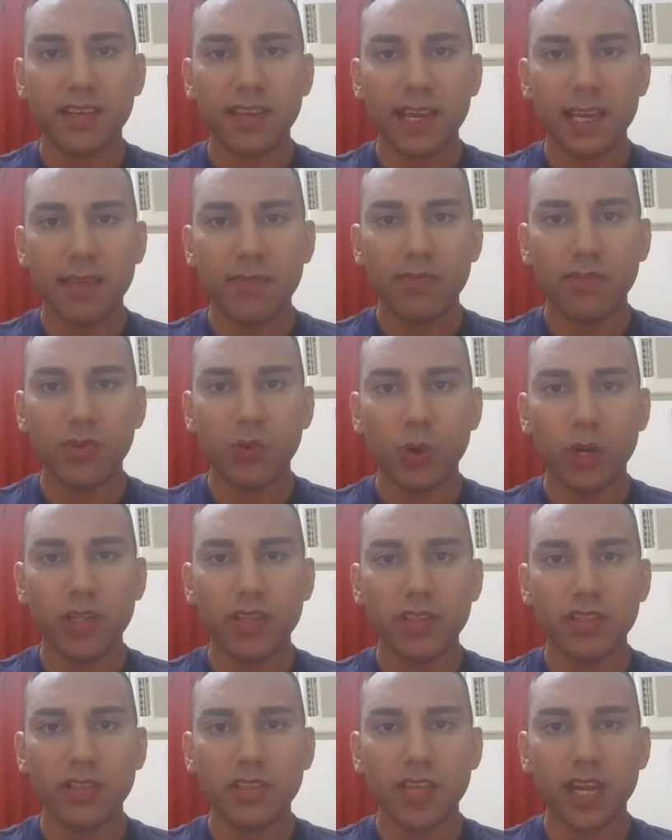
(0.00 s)

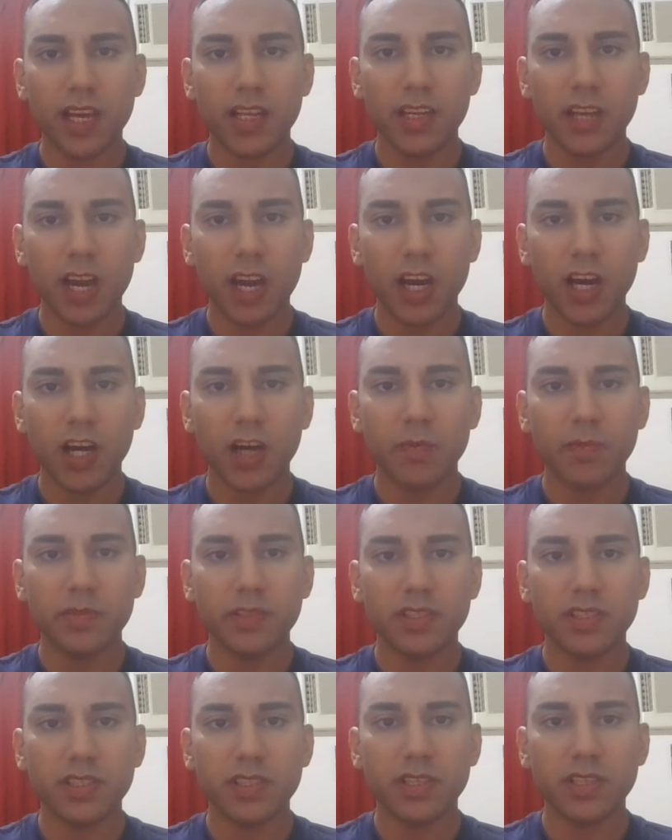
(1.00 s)
influenced, and
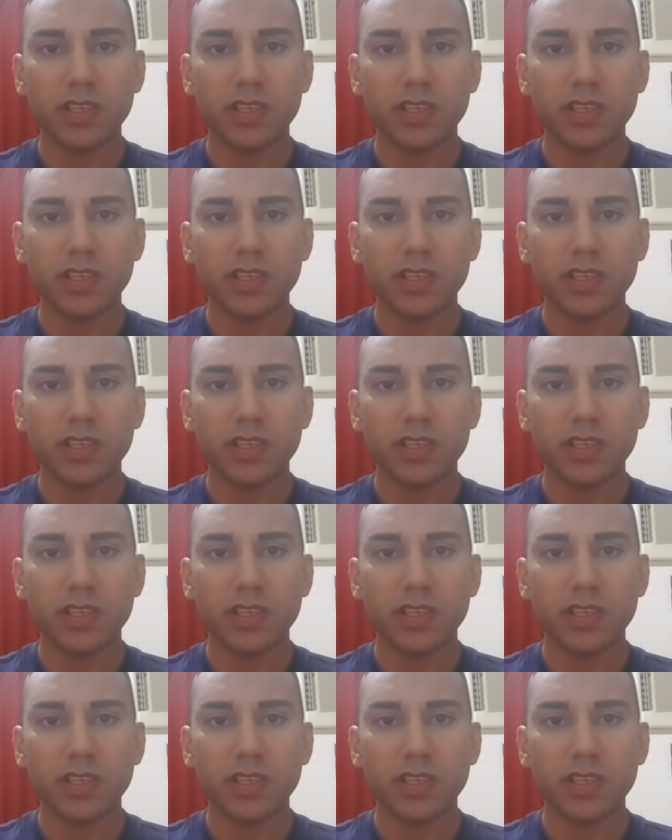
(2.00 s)
harmed.